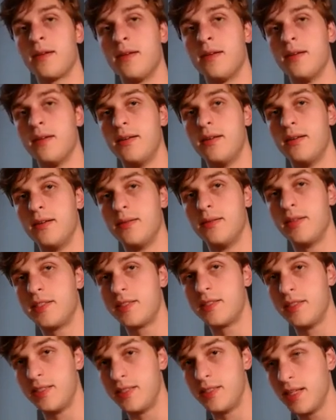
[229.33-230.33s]
Uh,
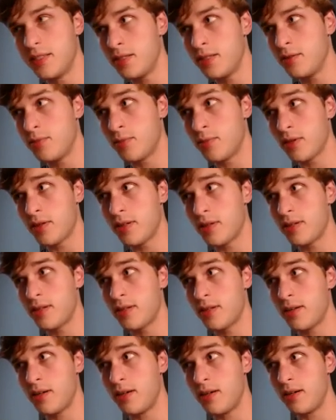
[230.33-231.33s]
this doesn't work
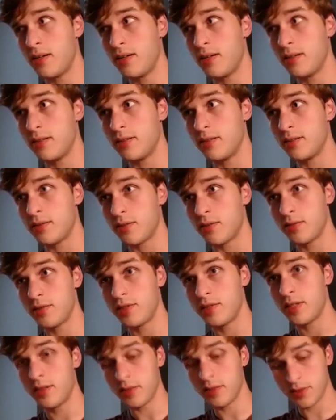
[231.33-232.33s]
on certain
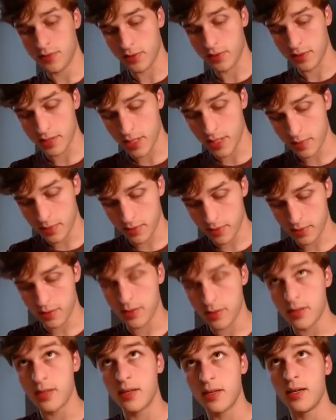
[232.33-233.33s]
shells. For example,
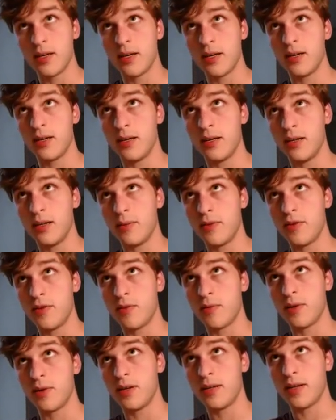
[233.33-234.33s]
um, if you
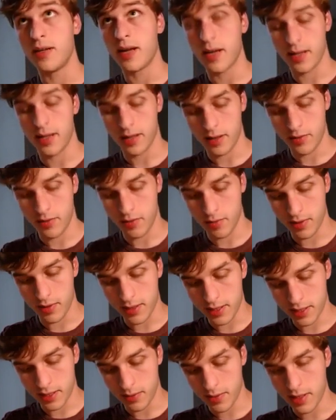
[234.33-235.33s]
run if you run
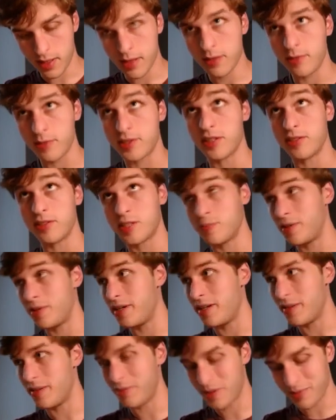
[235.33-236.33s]
this command, which I'll
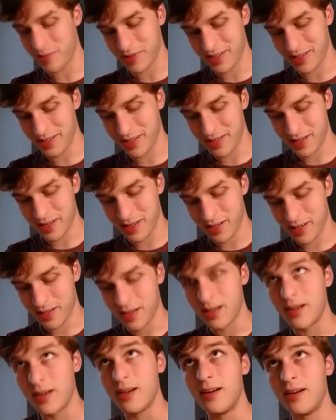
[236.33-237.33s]
explain in a moment,
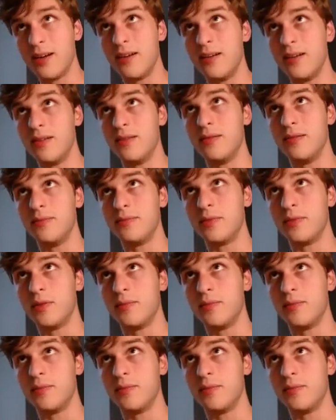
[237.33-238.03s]
um,